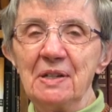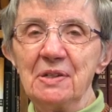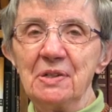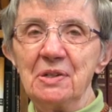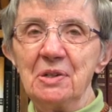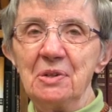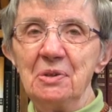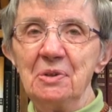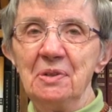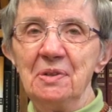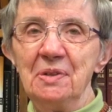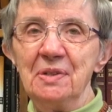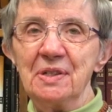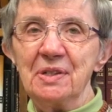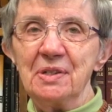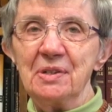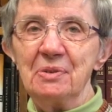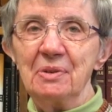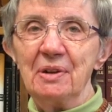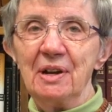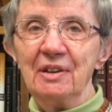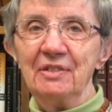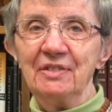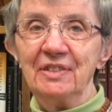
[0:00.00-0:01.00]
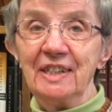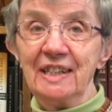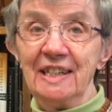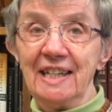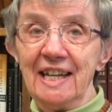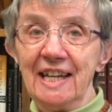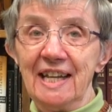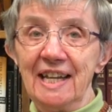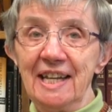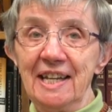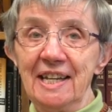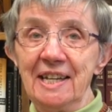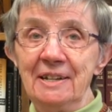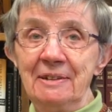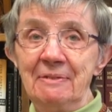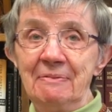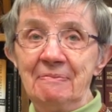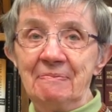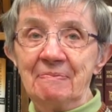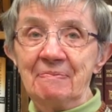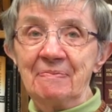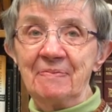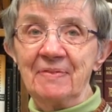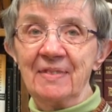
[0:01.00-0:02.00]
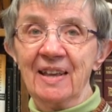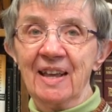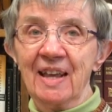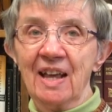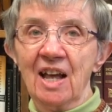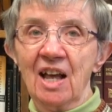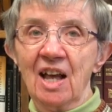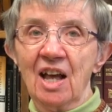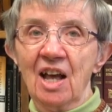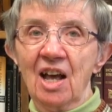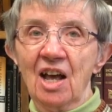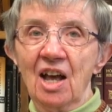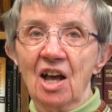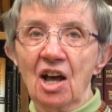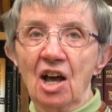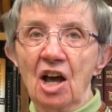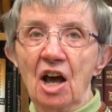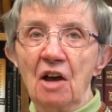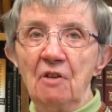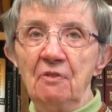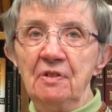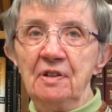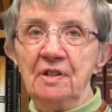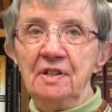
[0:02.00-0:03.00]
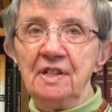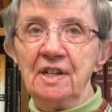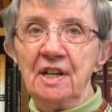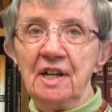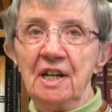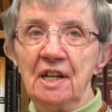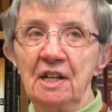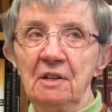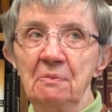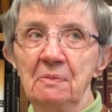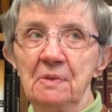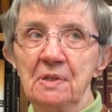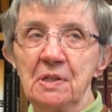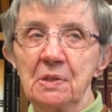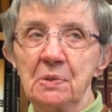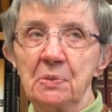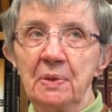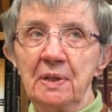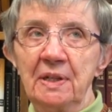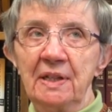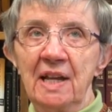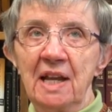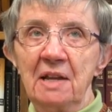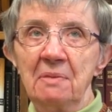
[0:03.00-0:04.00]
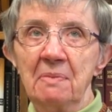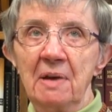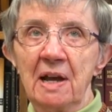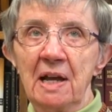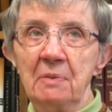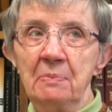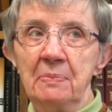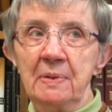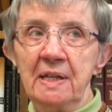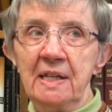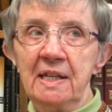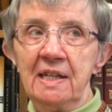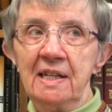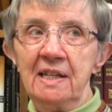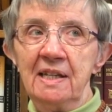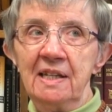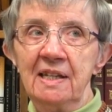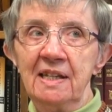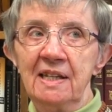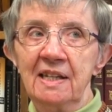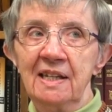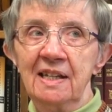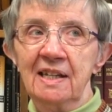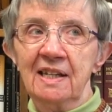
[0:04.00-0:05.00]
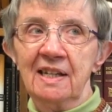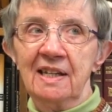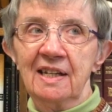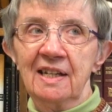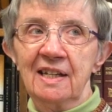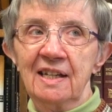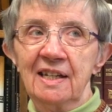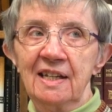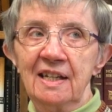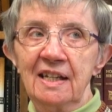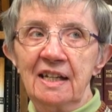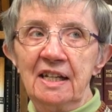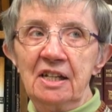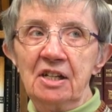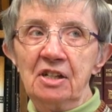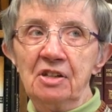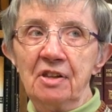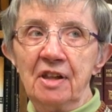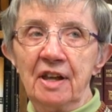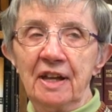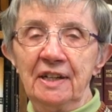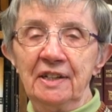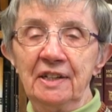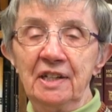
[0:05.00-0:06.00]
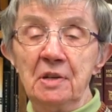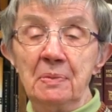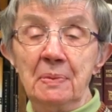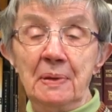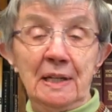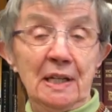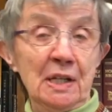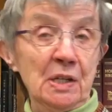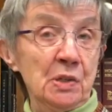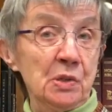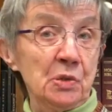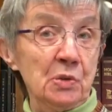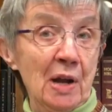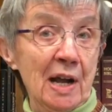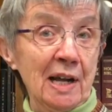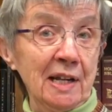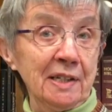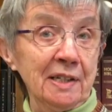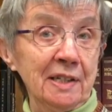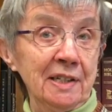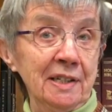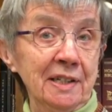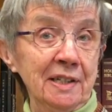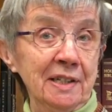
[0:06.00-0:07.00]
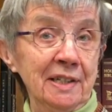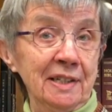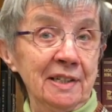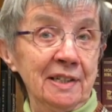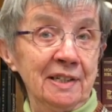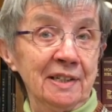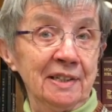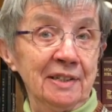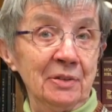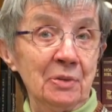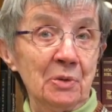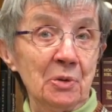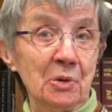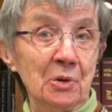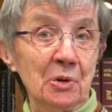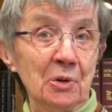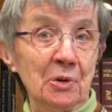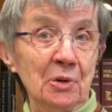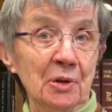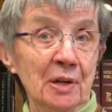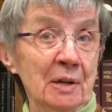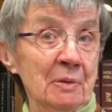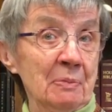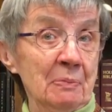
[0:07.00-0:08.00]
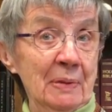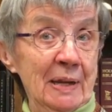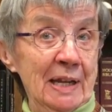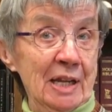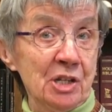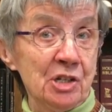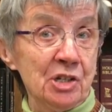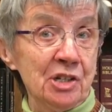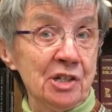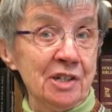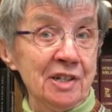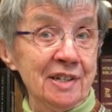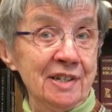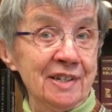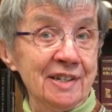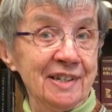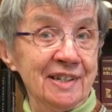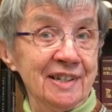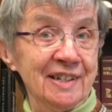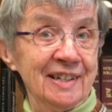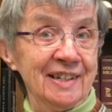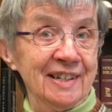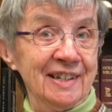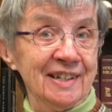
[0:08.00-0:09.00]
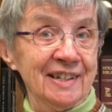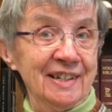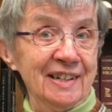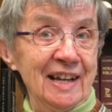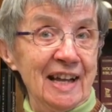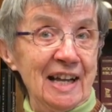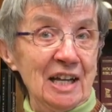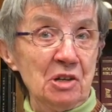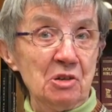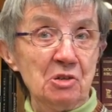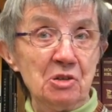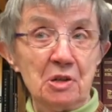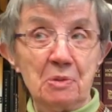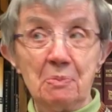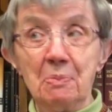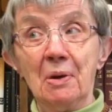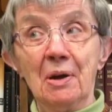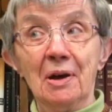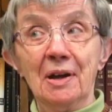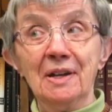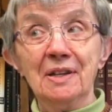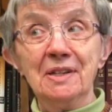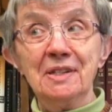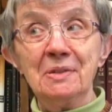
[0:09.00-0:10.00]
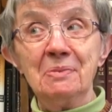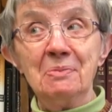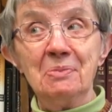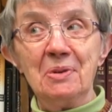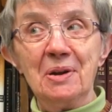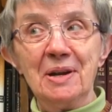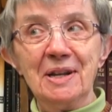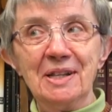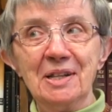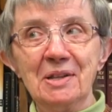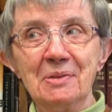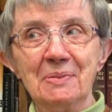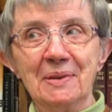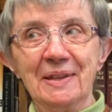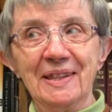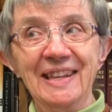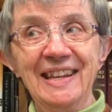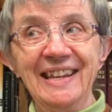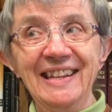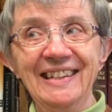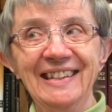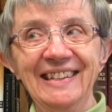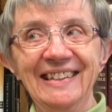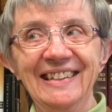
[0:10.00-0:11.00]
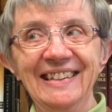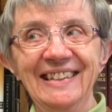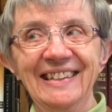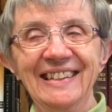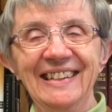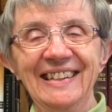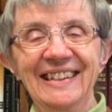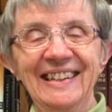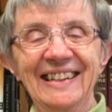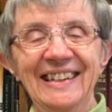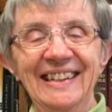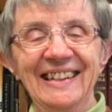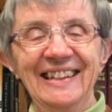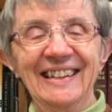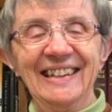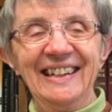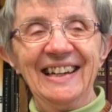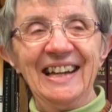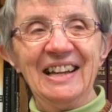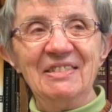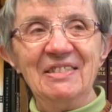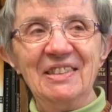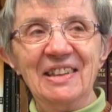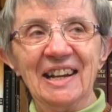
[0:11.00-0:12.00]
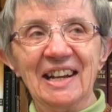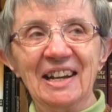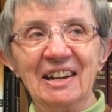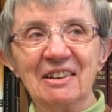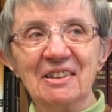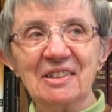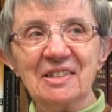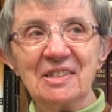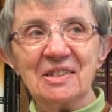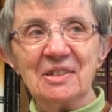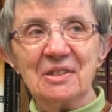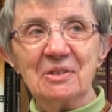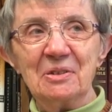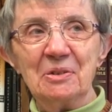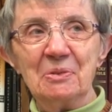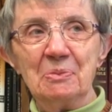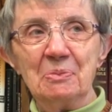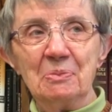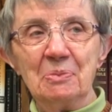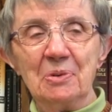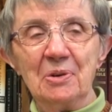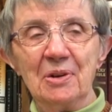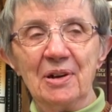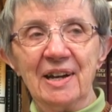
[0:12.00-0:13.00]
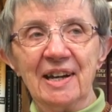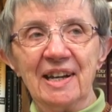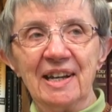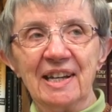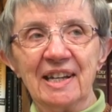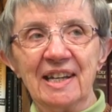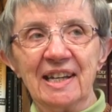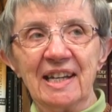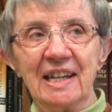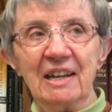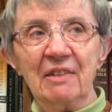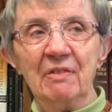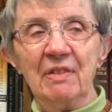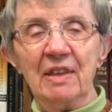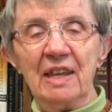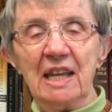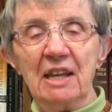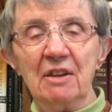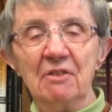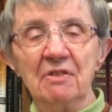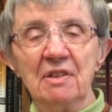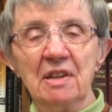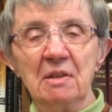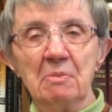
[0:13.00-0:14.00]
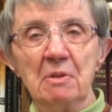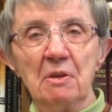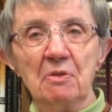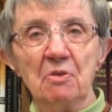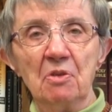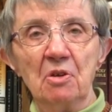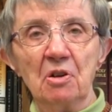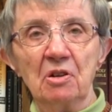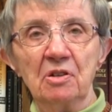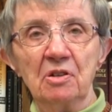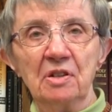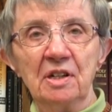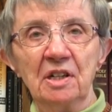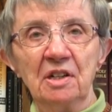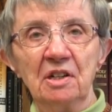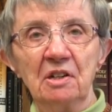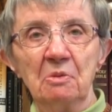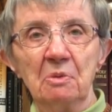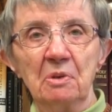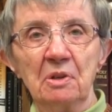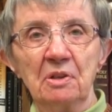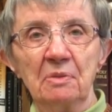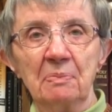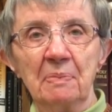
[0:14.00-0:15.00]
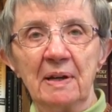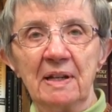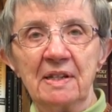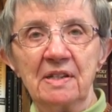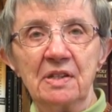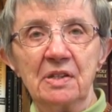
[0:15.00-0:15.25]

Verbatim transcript: my students throughout the day. Oftentimes when I might be inclined to be distracted or impatient, I usually pause and pray a little bit then. And then I also pray in the evening before dinner with my